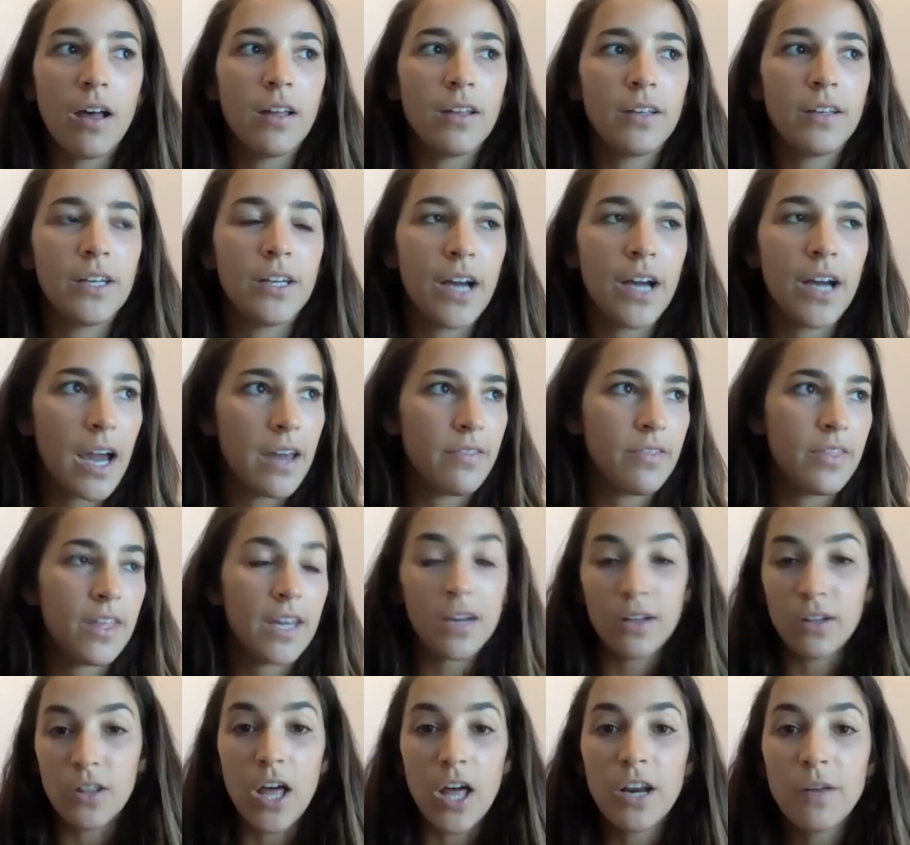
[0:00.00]
yeah, I
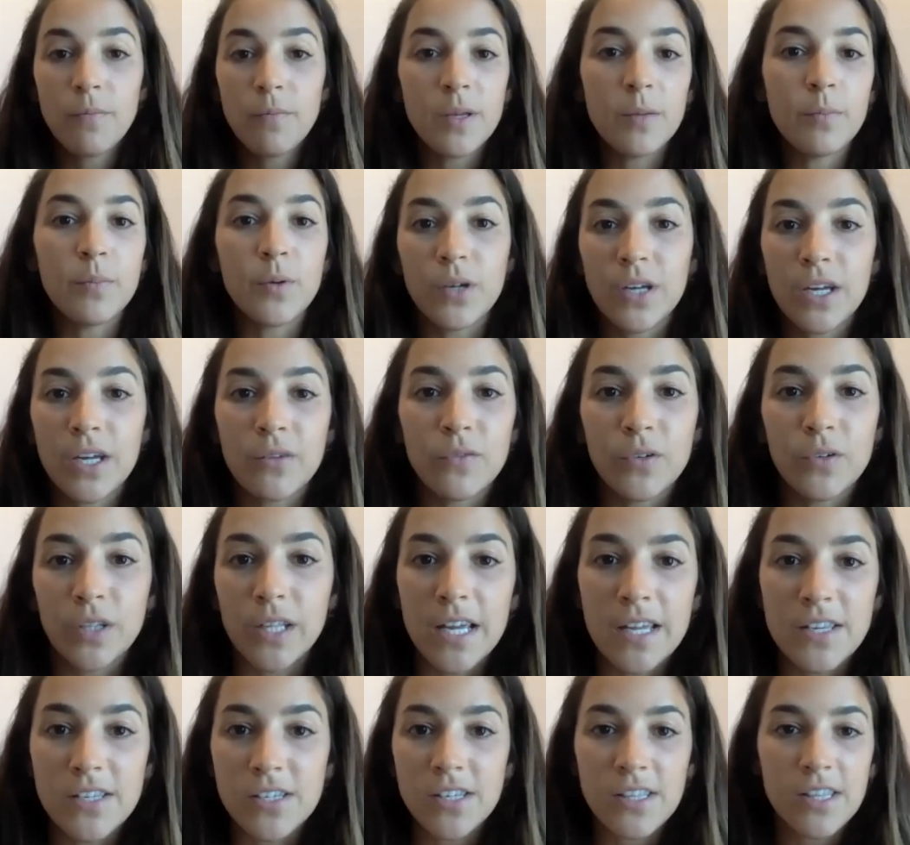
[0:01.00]
think a lot of people can
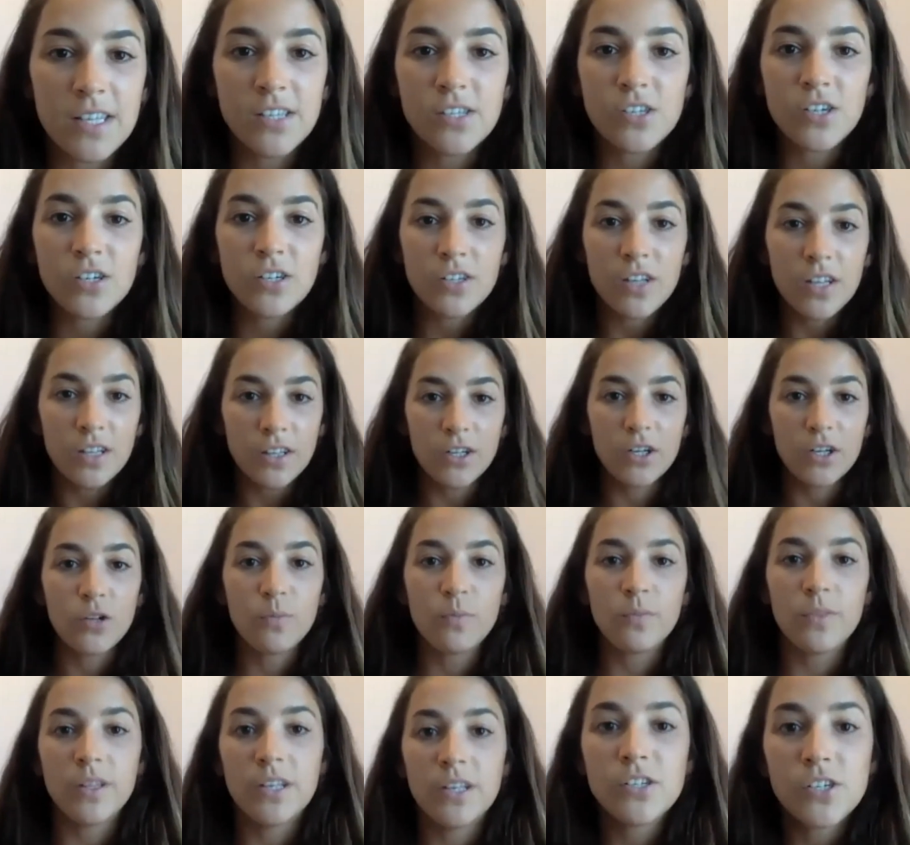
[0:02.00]
relate to, these
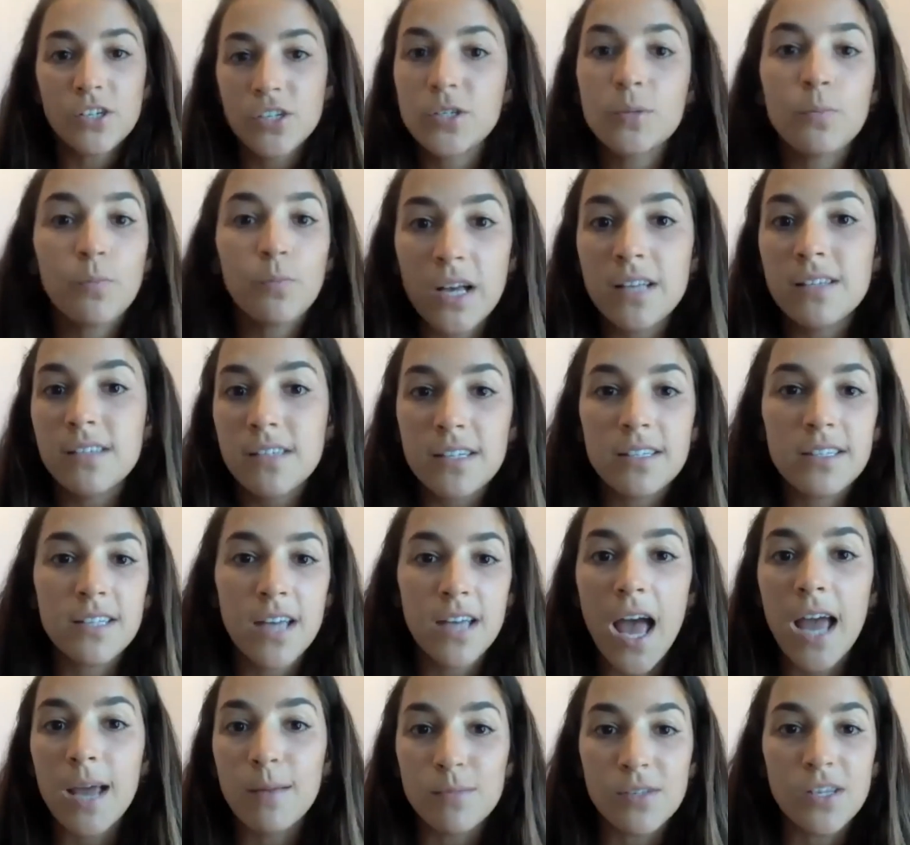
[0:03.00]
are depressing
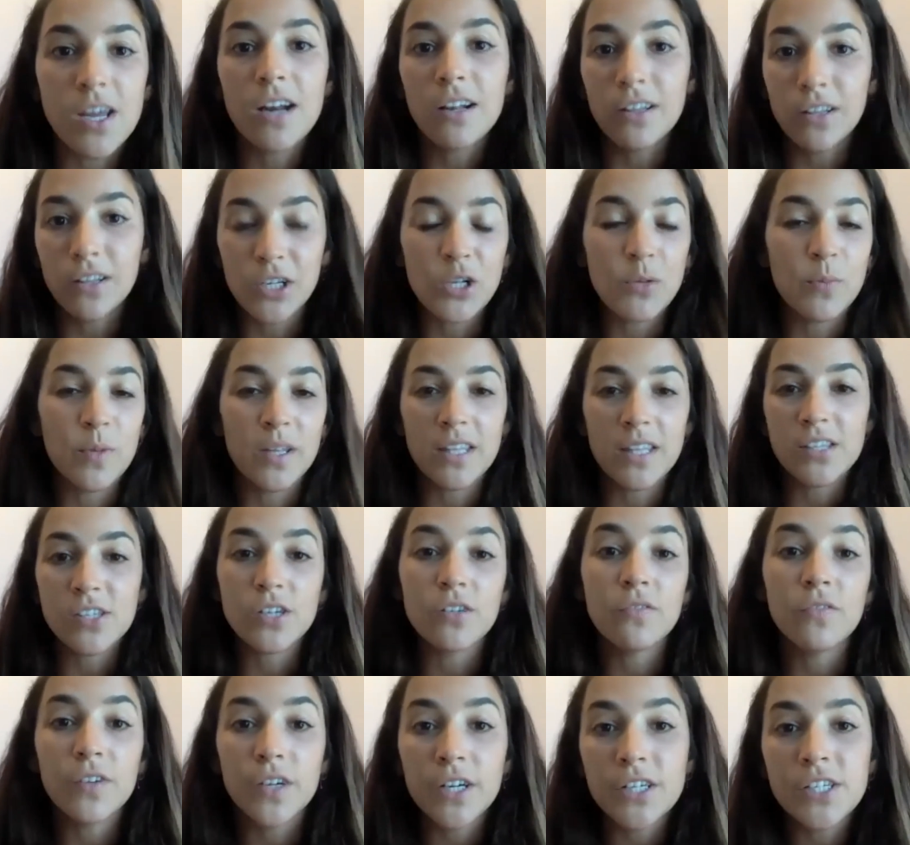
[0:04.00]
times, not a little bit. These
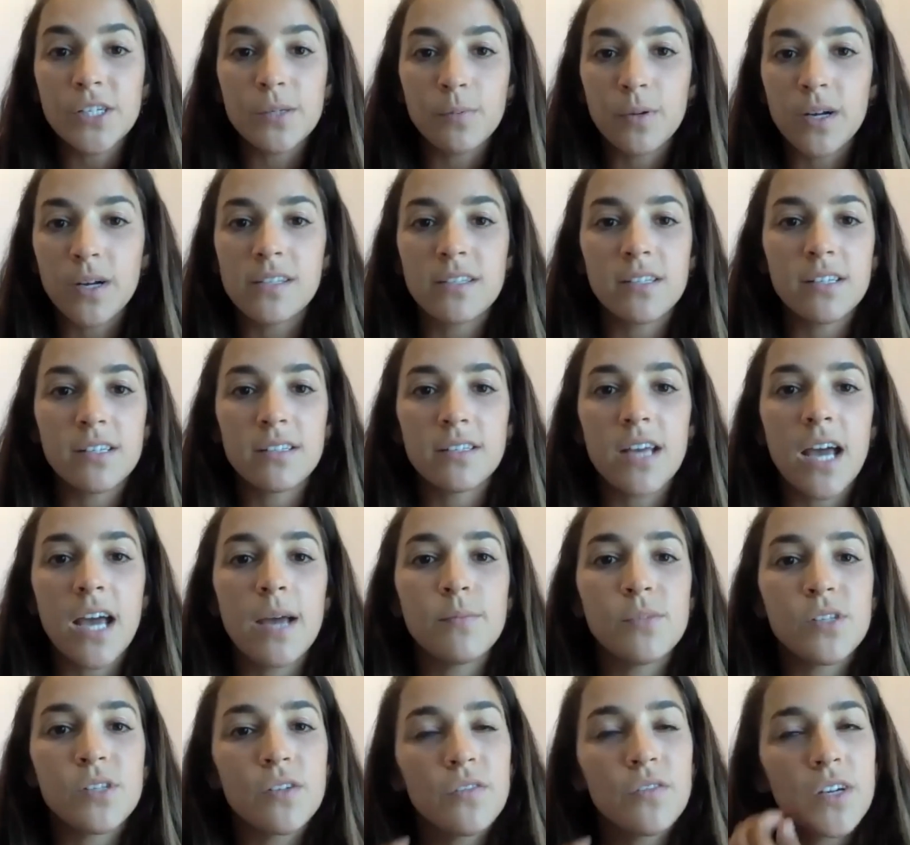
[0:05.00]
are very depressing
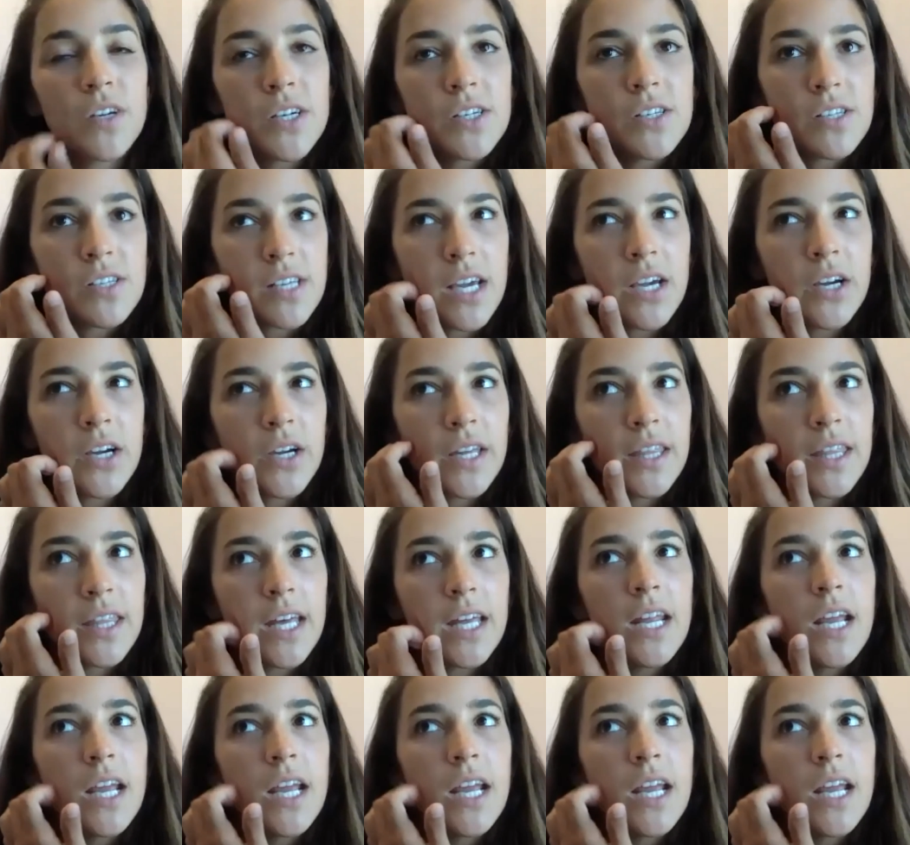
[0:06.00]
times. They're very scary, that